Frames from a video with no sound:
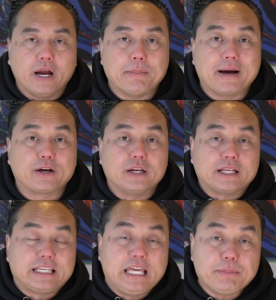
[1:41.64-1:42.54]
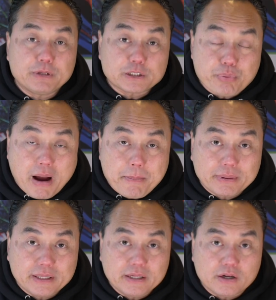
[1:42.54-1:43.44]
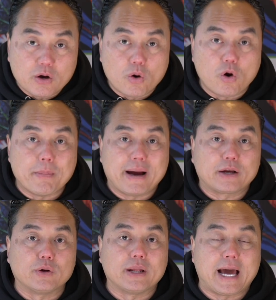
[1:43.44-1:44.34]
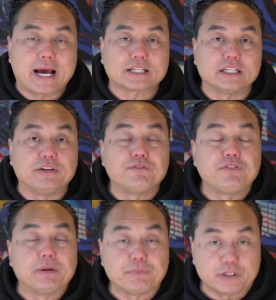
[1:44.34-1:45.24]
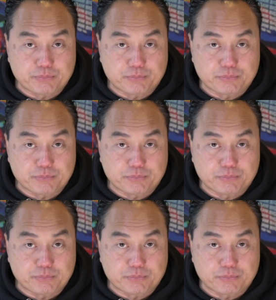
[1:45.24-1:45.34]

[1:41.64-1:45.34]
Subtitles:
am I going to keep this property or am I going to actually flip this